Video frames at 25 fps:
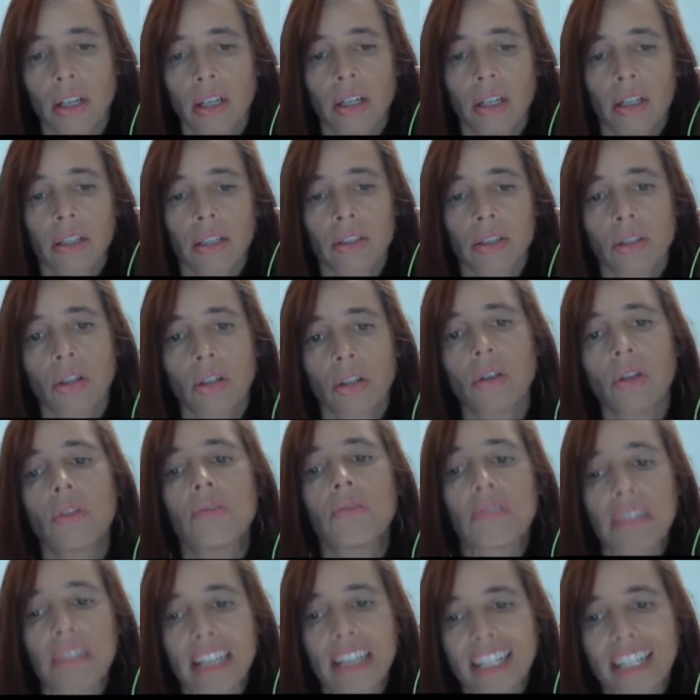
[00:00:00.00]
So
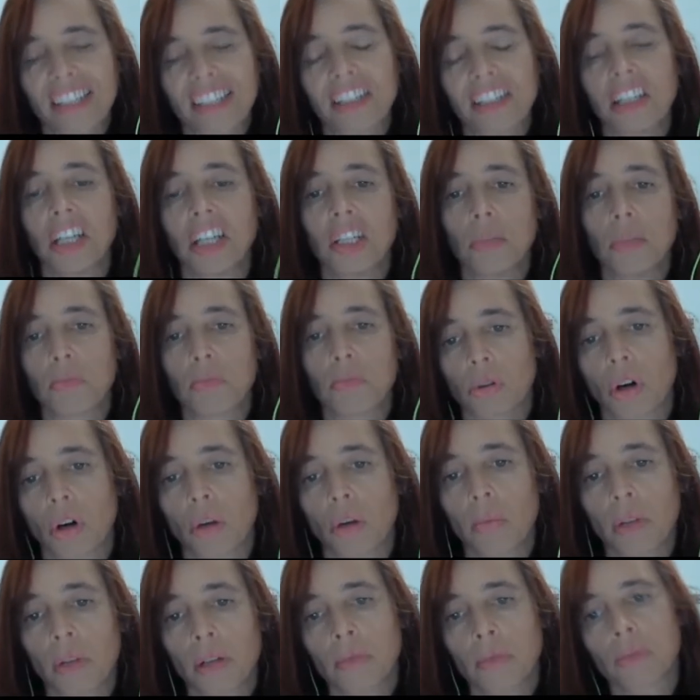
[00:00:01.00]
that's another
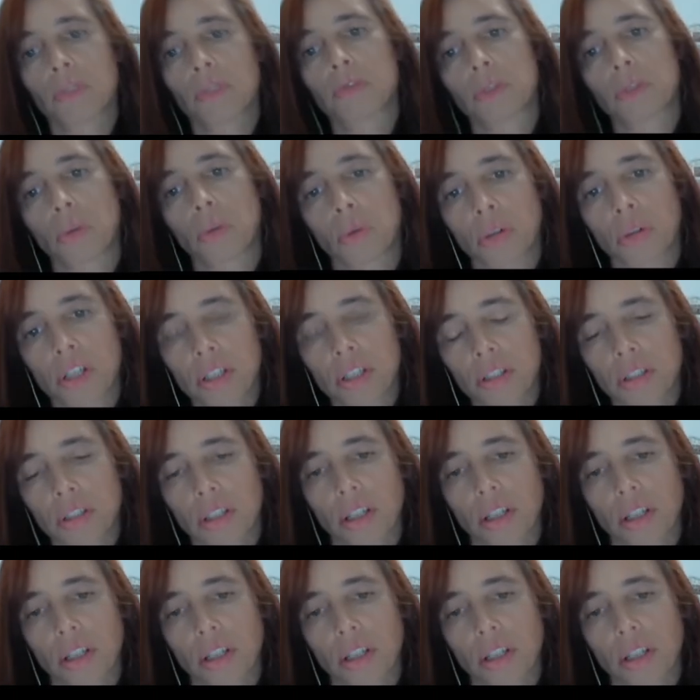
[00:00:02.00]
problem, of course.